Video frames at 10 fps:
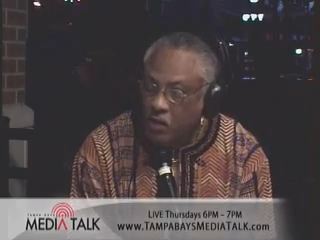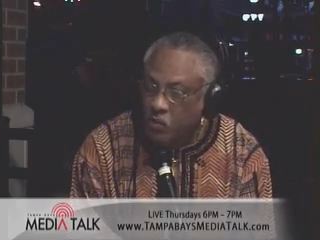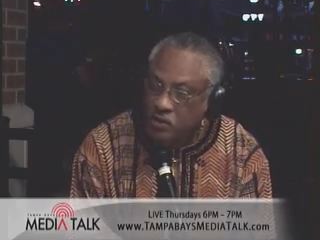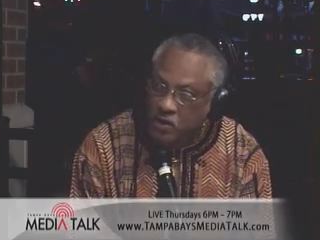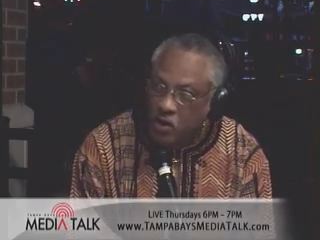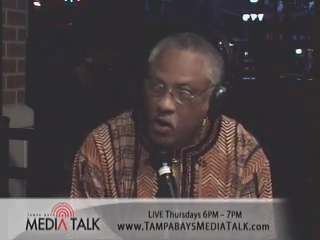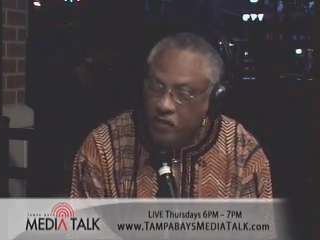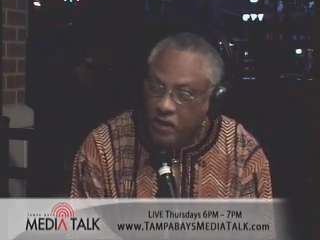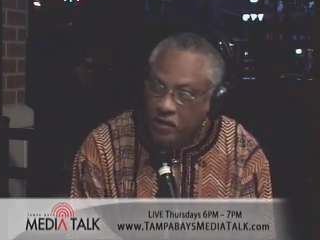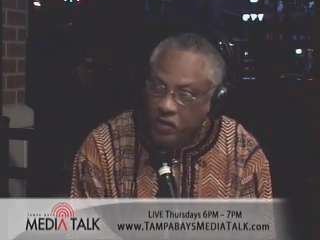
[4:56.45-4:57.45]
once they go
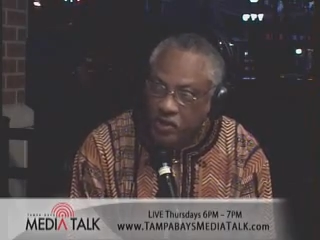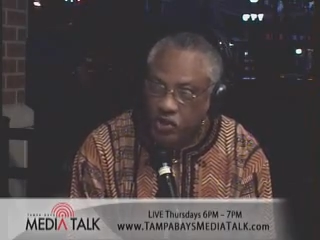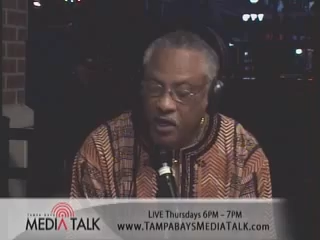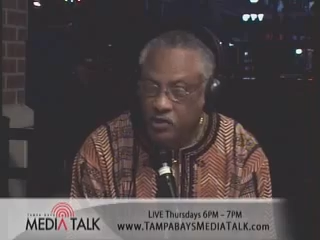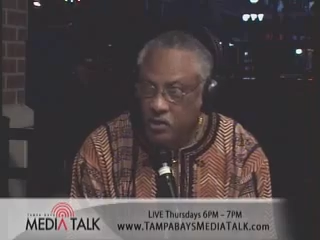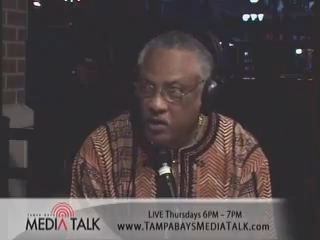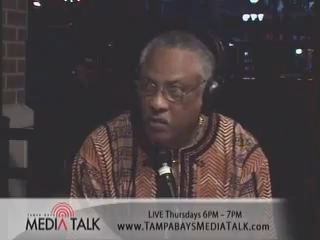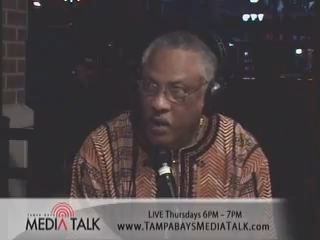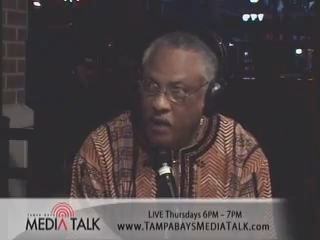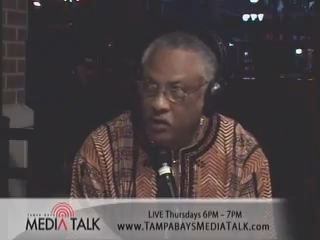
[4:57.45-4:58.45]
off and get their education and
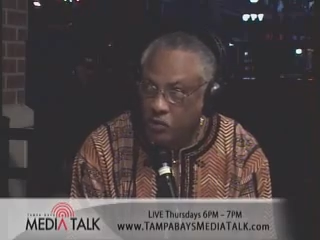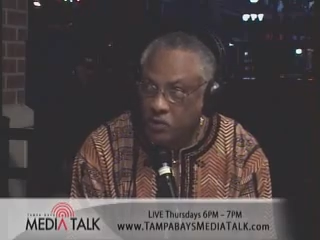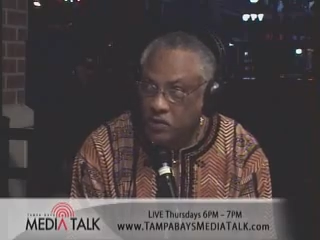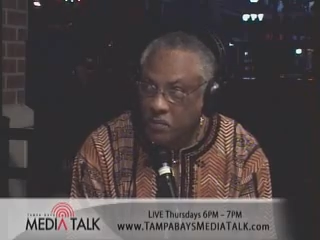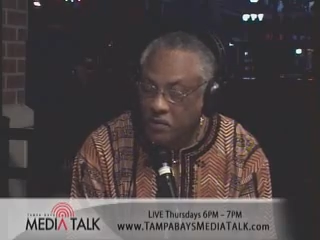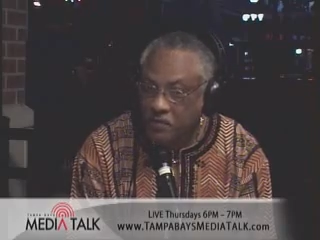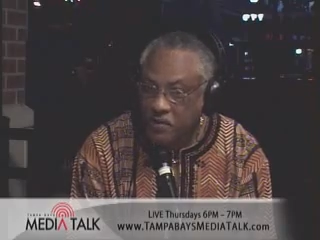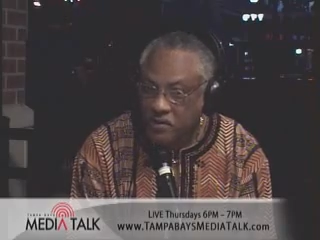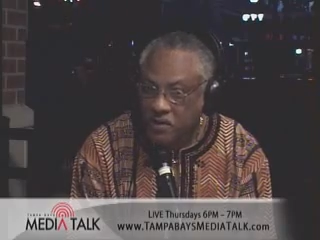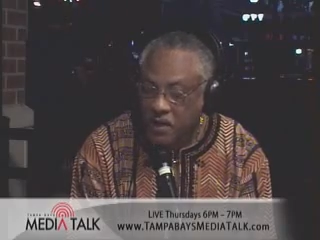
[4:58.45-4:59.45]
come back and do something
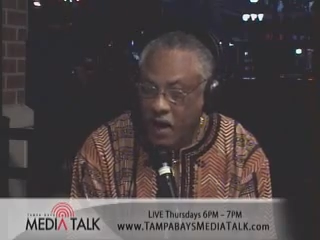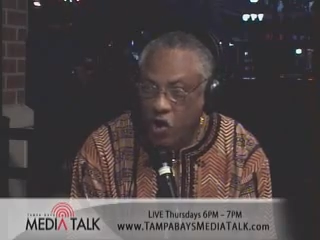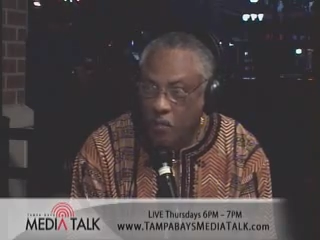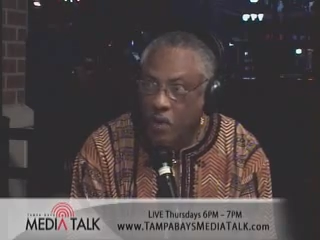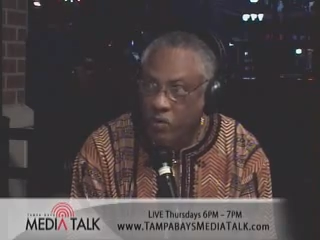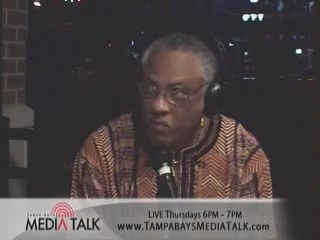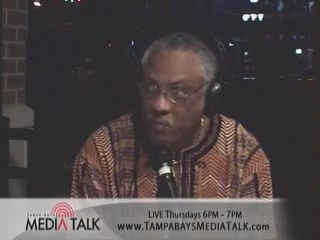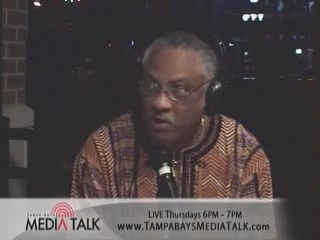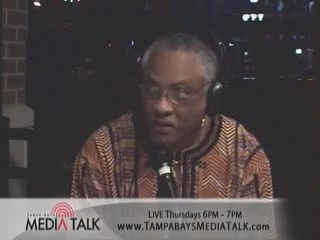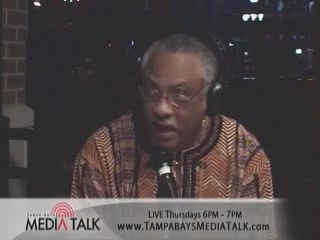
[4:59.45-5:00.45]
for the city. I hope I'm
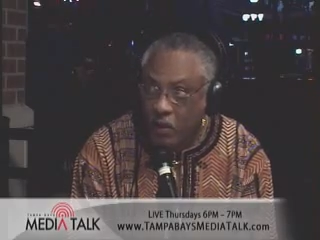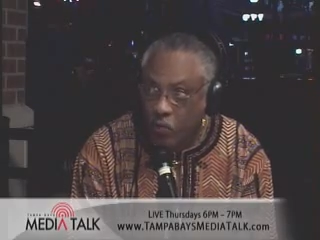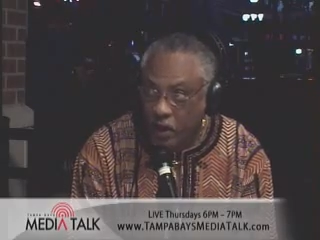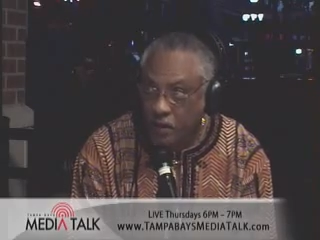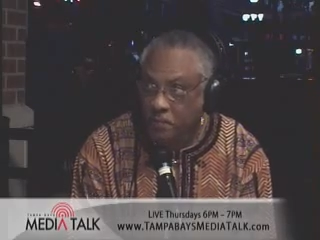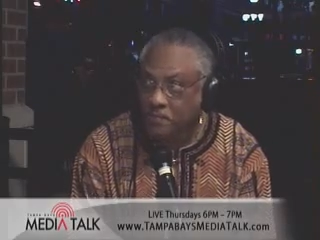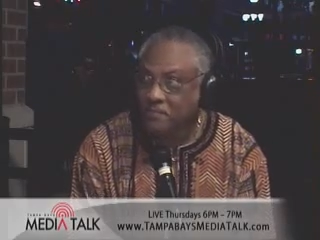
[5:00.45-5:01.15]
remembered in that way.